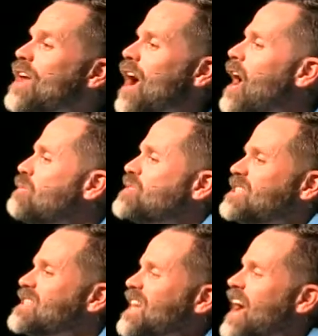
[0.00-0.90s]
the
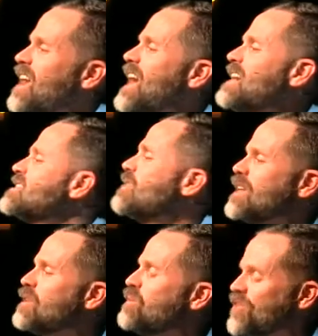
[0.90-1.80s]
options that God has
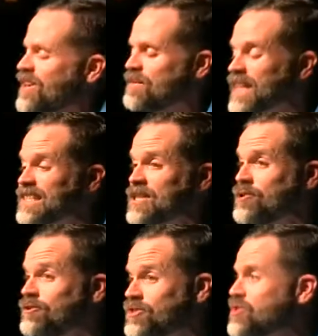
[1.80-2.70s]
available to Him because He
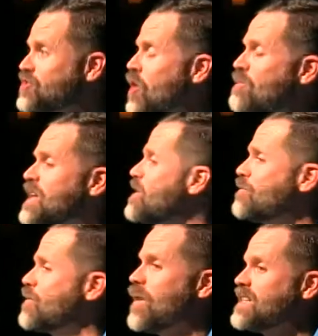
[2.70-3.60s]
uses so many
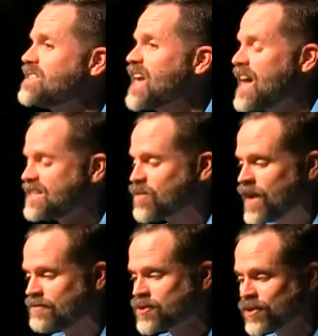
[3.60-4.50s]
different ways to guide us.
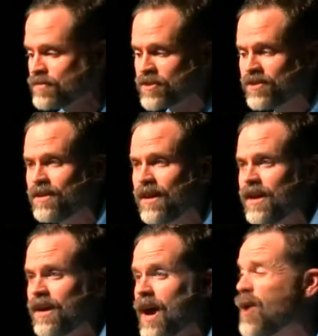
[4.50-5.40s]
We have Scripture.
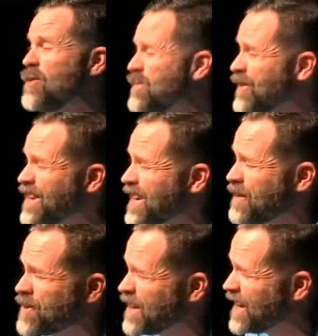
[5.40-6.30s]
I hope you're in
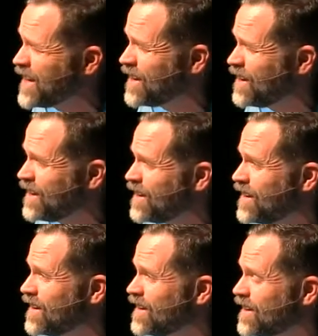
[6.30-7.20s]
it every day.
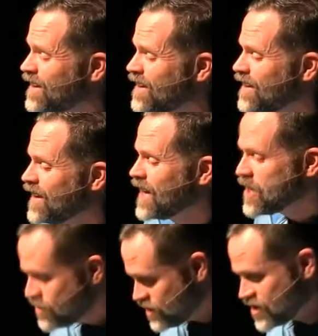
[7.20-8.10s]

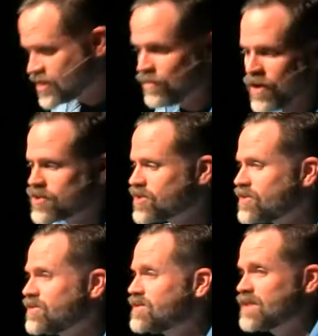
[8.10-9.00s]
He uses
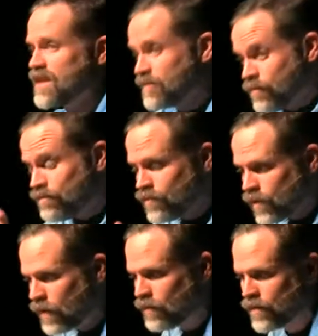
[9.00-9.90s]
devotionals like
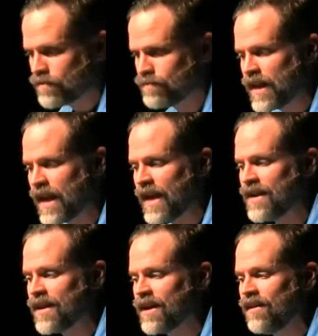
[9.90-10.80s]
what we're
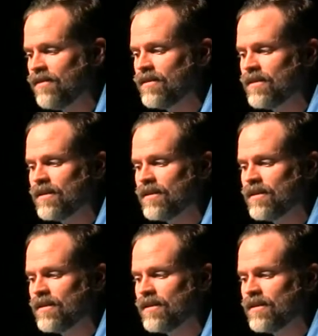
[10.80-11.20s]
handing out.